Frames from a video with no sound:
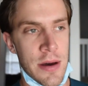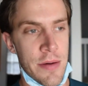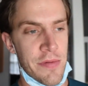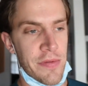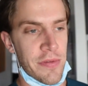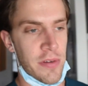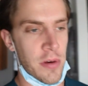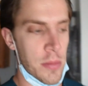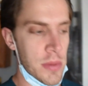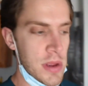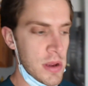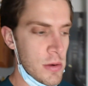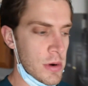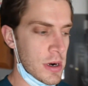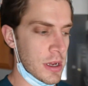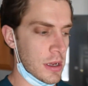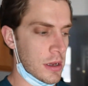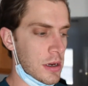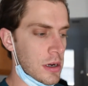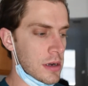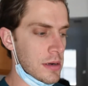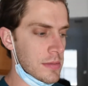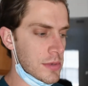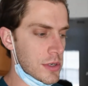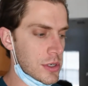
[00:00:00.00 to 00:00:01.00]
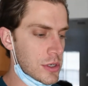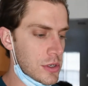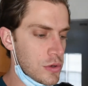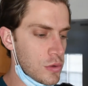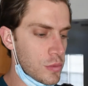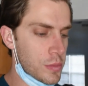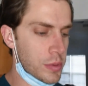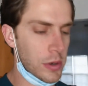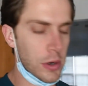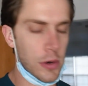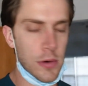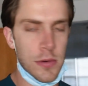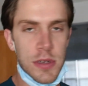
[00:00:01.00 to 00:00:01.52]
For me, when it comes to
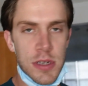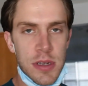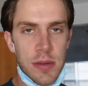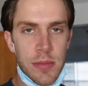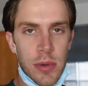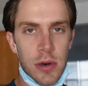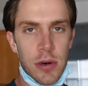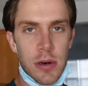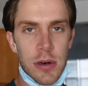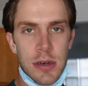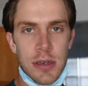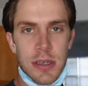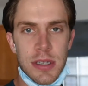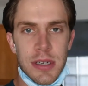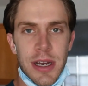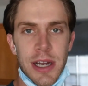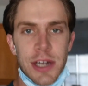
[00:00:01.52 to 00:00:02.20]
protein bars,